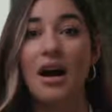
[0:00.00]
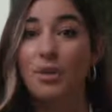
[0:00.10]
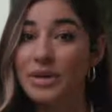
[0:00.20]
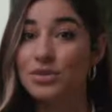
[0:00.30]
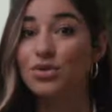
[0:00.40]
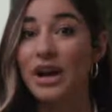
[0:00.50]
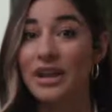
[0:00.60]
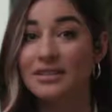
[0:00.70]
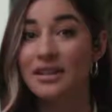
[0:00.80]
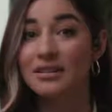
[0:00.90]
always
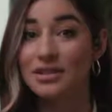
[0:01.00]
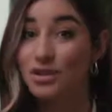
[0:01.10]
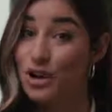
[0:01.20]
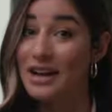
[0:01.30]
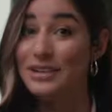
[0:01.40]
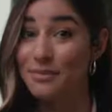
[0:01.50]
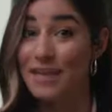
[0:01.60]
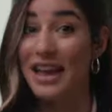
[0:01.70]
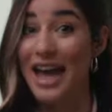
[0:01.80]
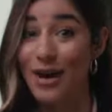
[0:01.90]
great to try
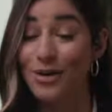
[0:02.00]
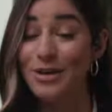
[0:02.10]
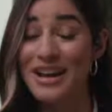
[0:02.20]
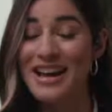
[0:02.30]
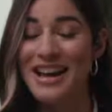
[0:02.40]
something out